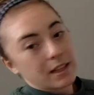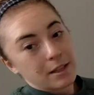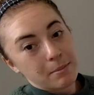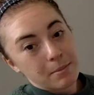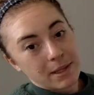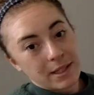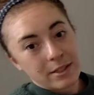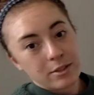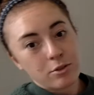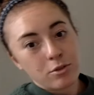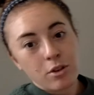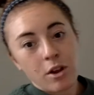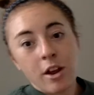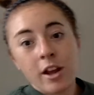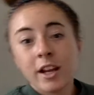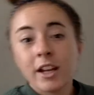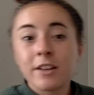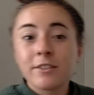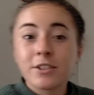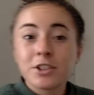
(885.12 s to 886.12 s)
the best
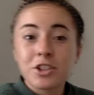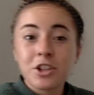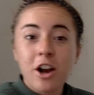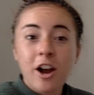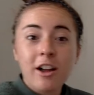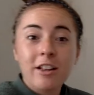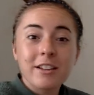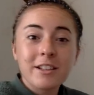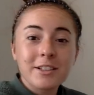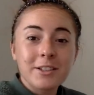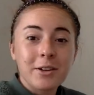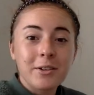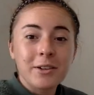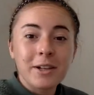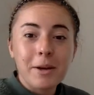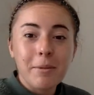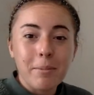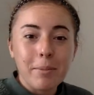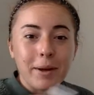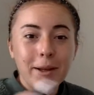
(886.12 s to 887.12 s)
drawing of a chocolate
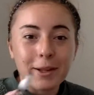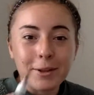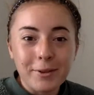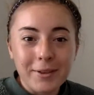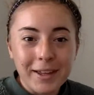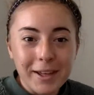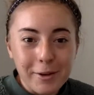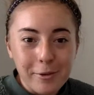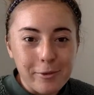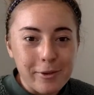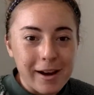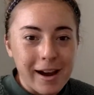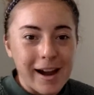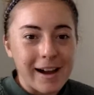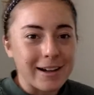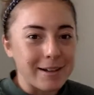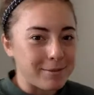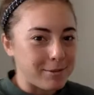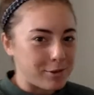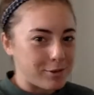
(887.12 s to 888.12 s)
donut, but you get what
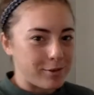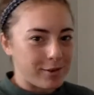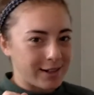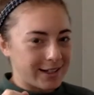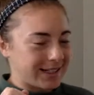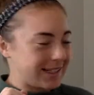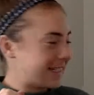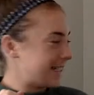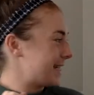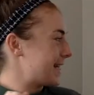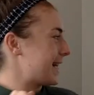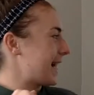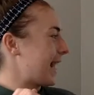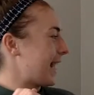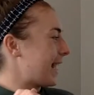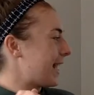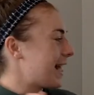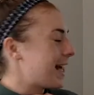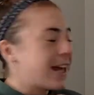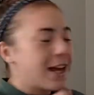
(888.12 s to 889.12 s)
I'm trying to say.
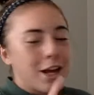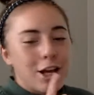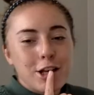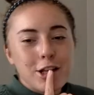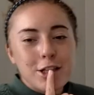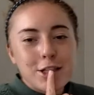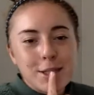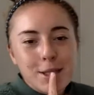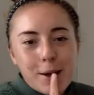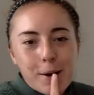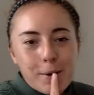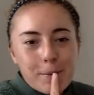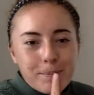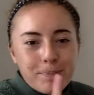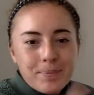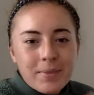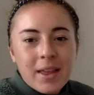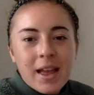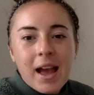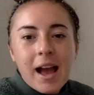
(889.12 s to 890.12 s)
So
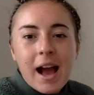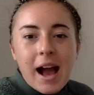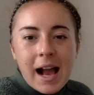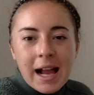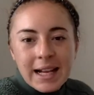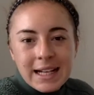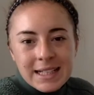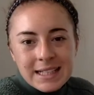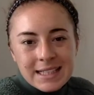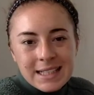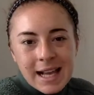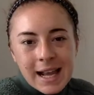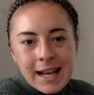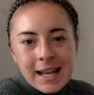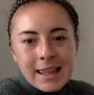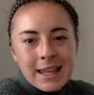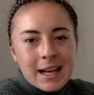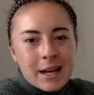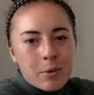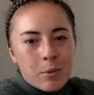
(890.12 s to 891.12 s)
I decided
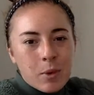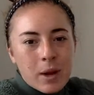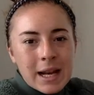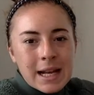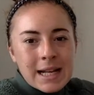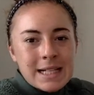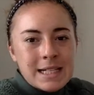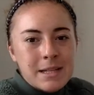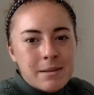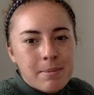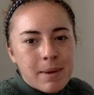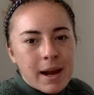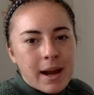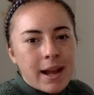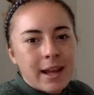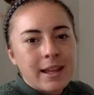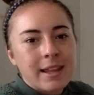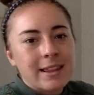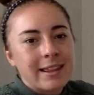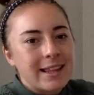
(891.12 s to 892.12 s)
that I wanted to
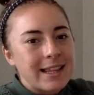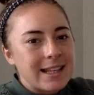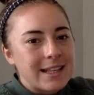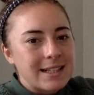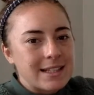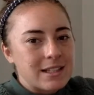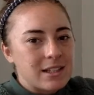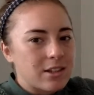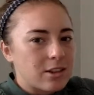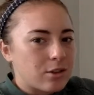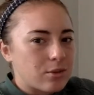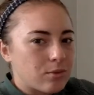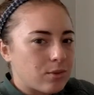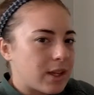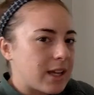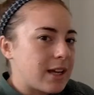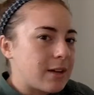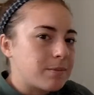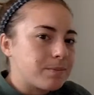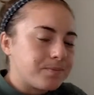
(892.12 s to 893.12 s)
buy these
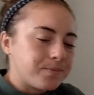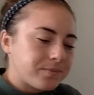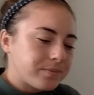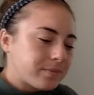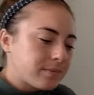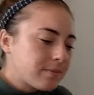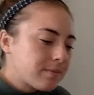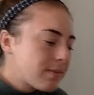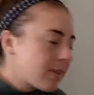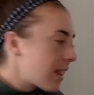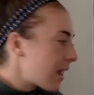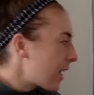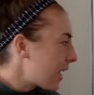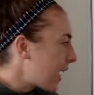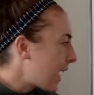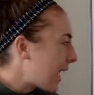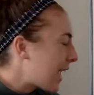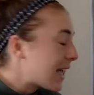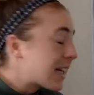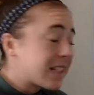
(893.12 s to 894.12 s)
3,
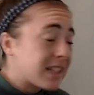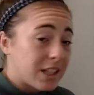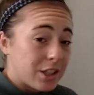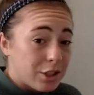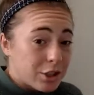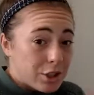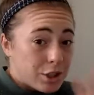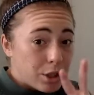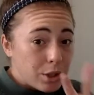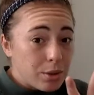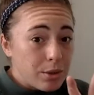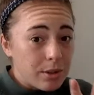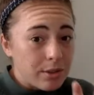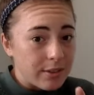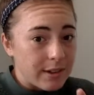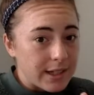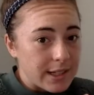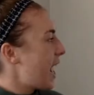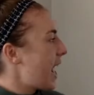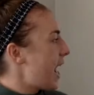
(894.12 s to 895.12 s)
and there's 2 of
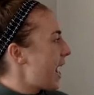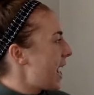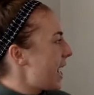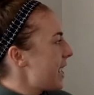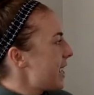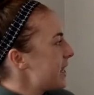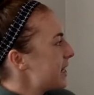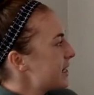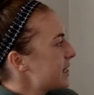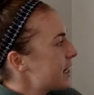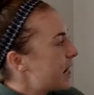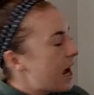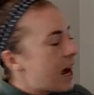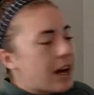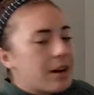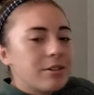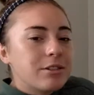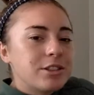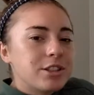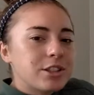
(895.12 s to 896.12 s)
us, And
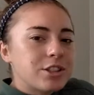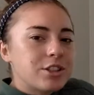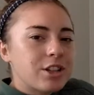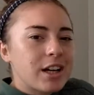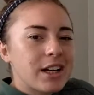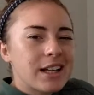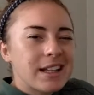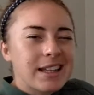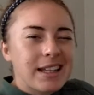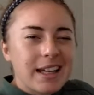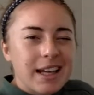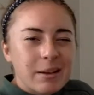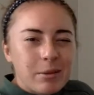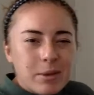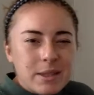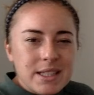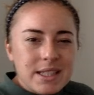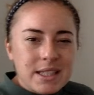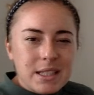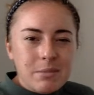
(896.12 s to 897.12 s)
I was just trying to think,
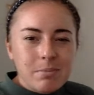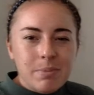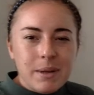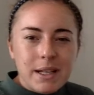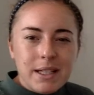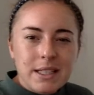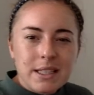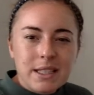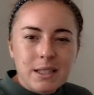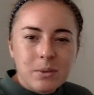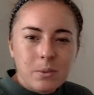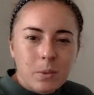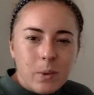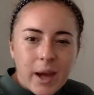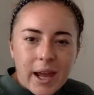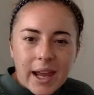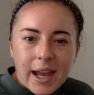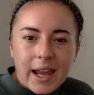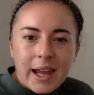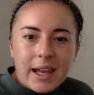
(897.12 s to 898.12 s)
what's the best
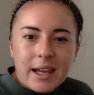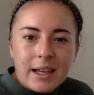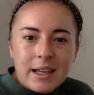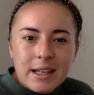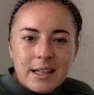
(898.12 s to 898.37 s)
way